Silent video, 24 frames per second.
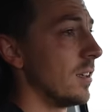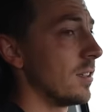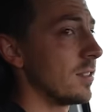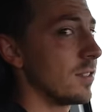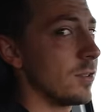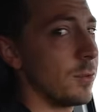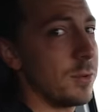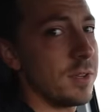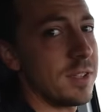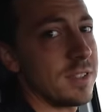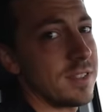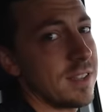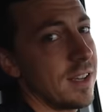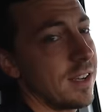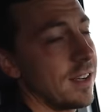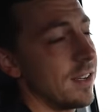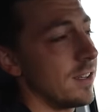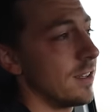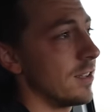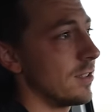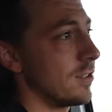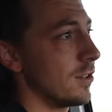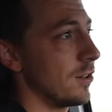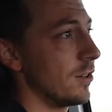So we decided
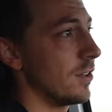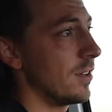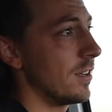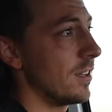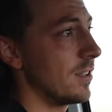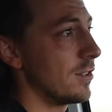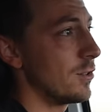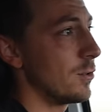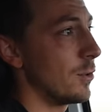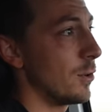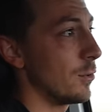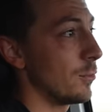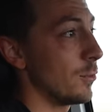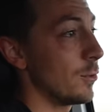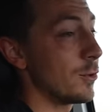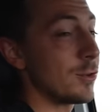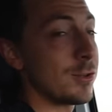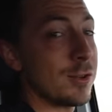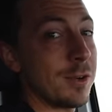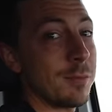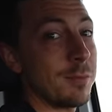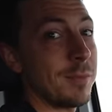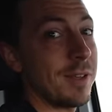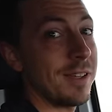to turn it into a road
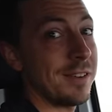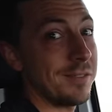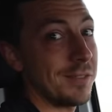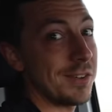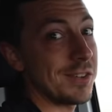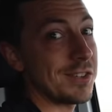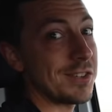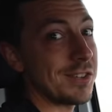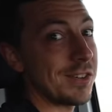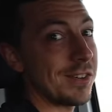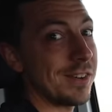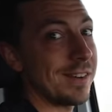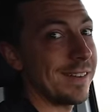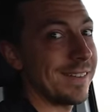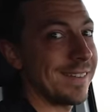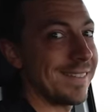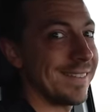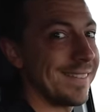trip adventure.